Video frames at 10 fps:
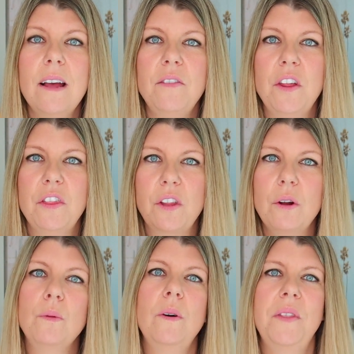the
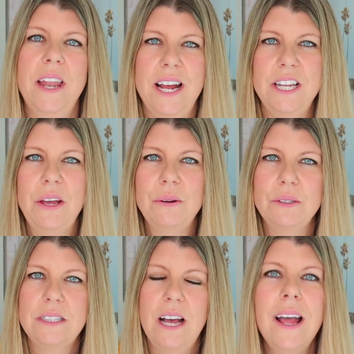third one that I
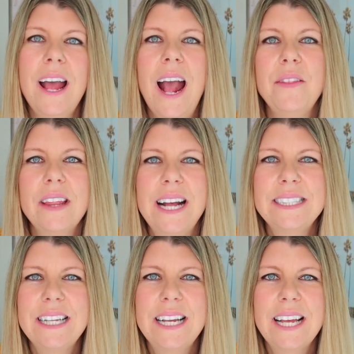use. And the
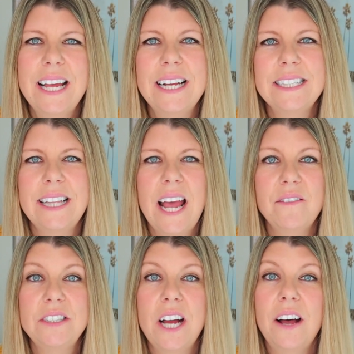last thing is they
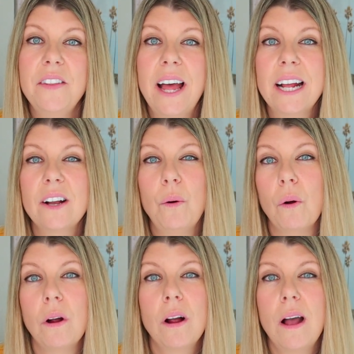have a childlike
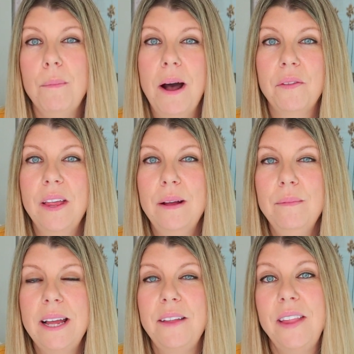aura about
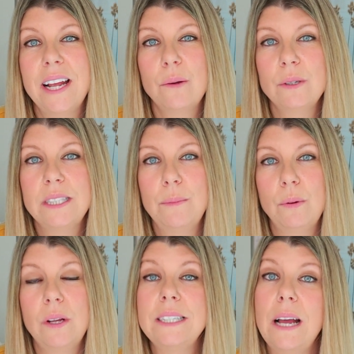them, and they can
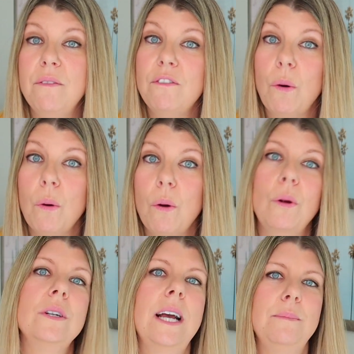resemble a type 4
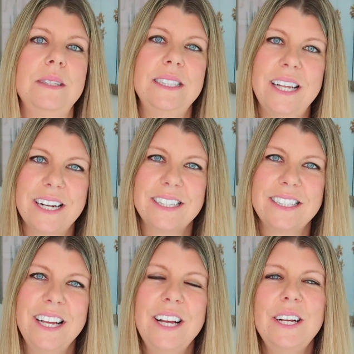or a type
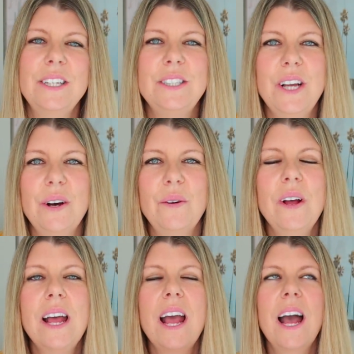6.
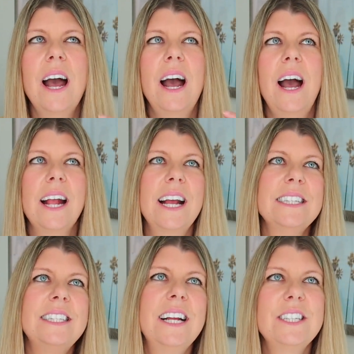So I
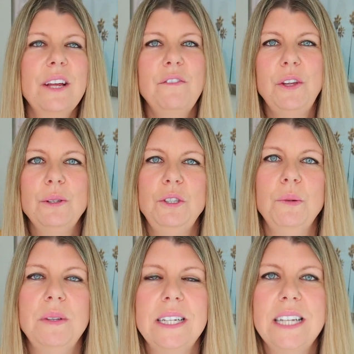guess not to confuse
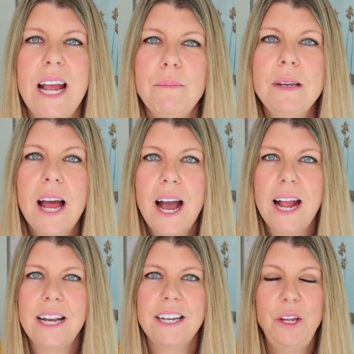you, but the type
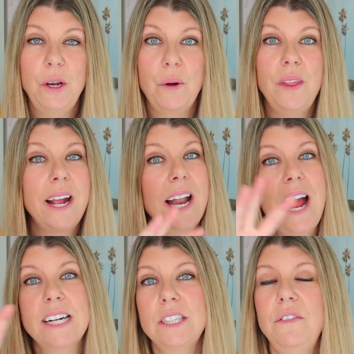9, you know, they can
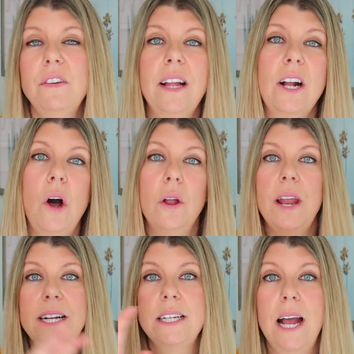actually feel like all
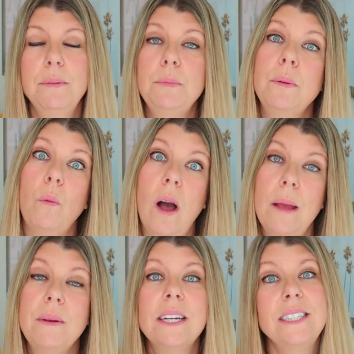9 types.
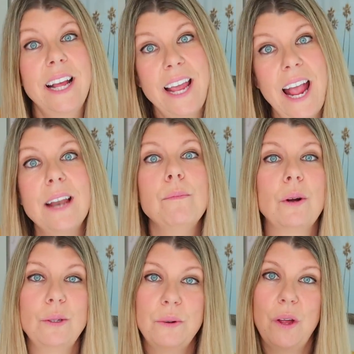Why? Because they can
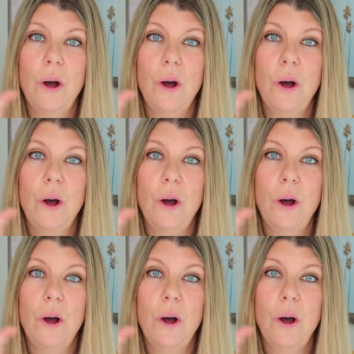merge with